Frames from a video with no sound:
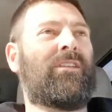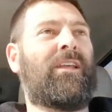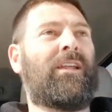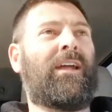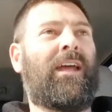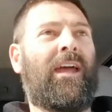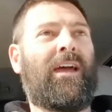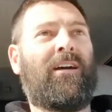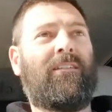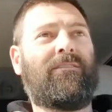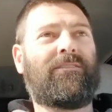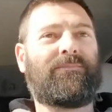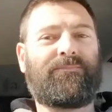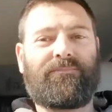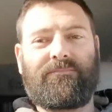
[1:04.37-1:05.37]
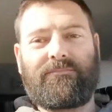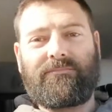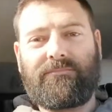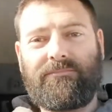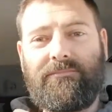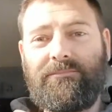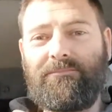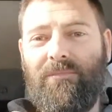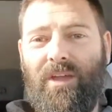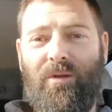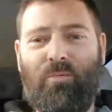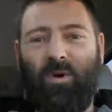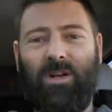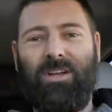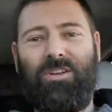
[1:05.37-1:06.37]
that I have, and
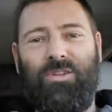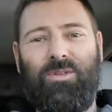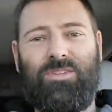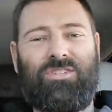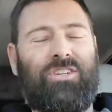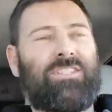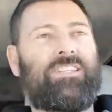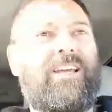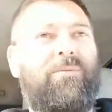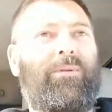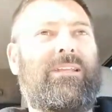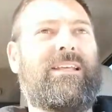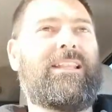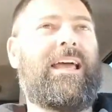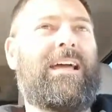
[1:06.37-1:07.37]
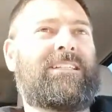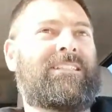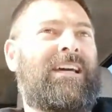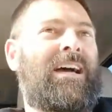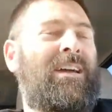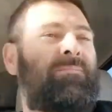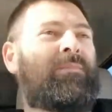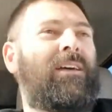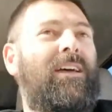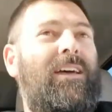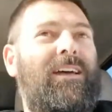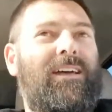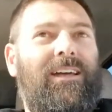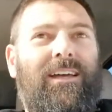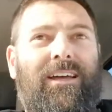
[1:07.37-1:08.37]
we're gonna do this just like we did last time.
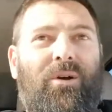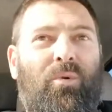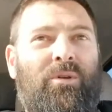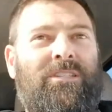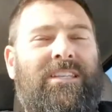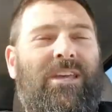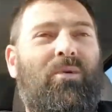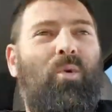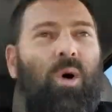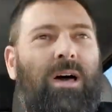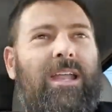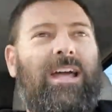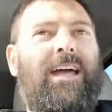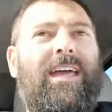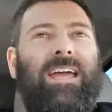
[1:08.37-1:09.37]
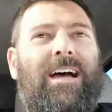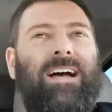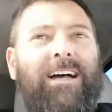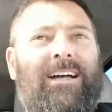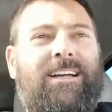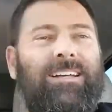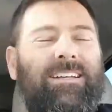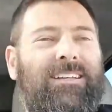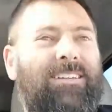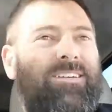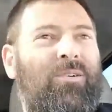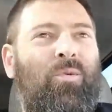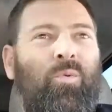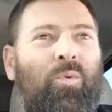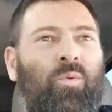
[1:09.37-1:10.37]
We'll see what
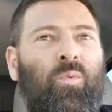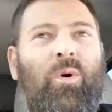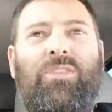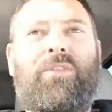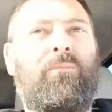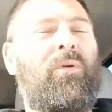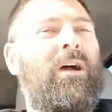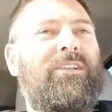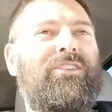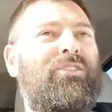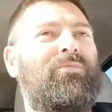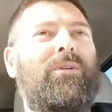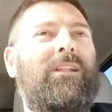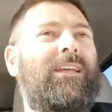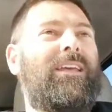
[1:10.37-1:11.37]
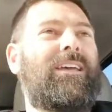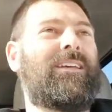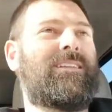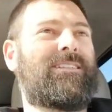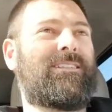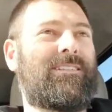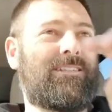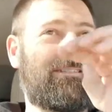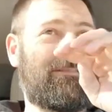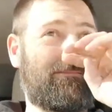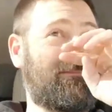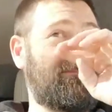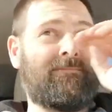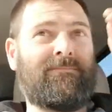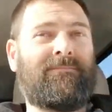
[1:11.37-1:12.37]
the project really is,
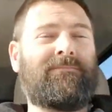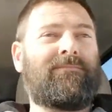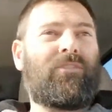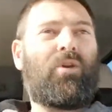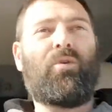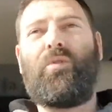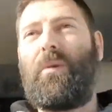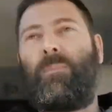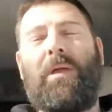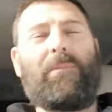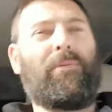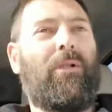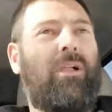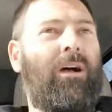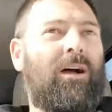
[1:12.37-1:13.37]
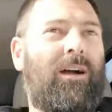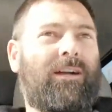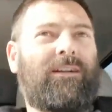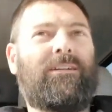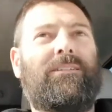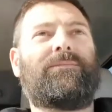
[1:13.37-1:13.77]
who the people are,